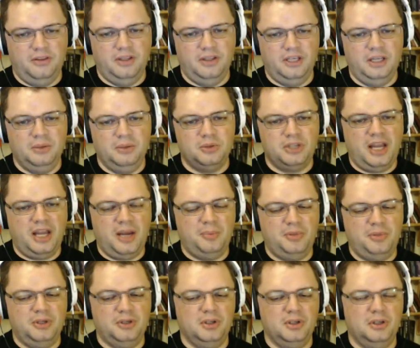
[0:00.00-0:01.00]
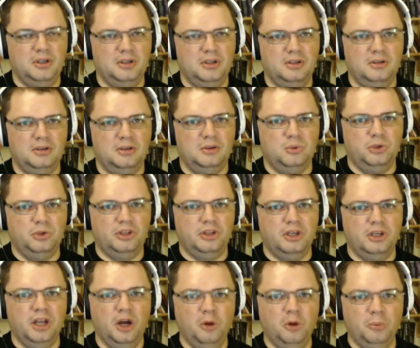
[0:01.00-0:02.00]
he was happier with
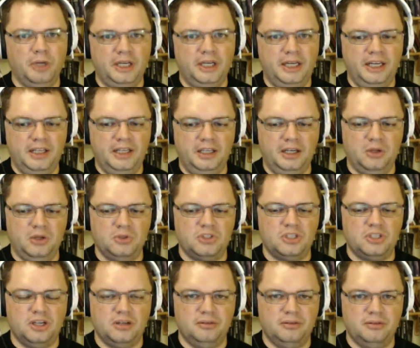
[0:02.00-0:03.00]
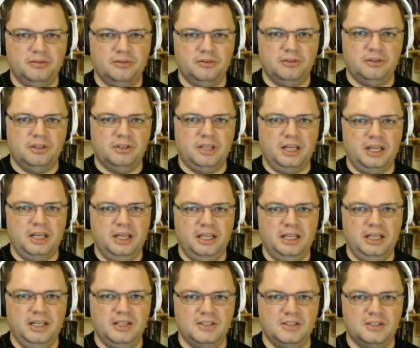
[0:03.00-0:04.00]
no money and no stuff than he
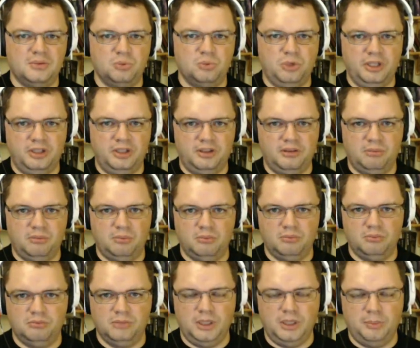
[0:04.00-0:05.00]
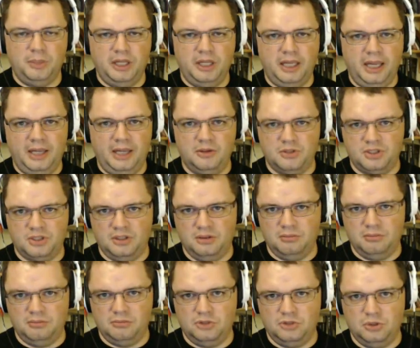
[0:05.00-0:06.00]
is with a big house
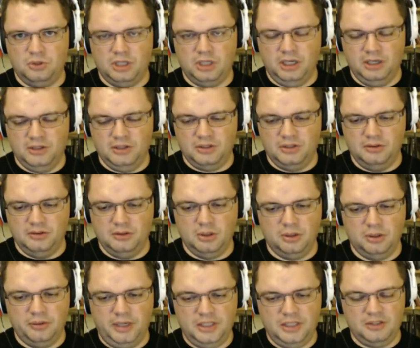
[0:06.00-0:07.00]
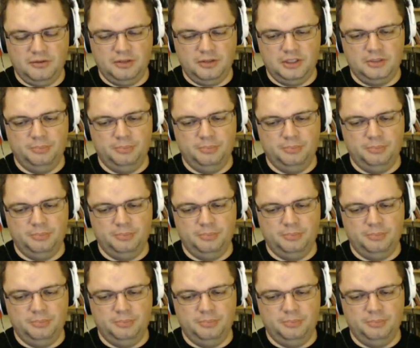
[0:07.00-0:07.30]
and 2 cars and all the rest of it.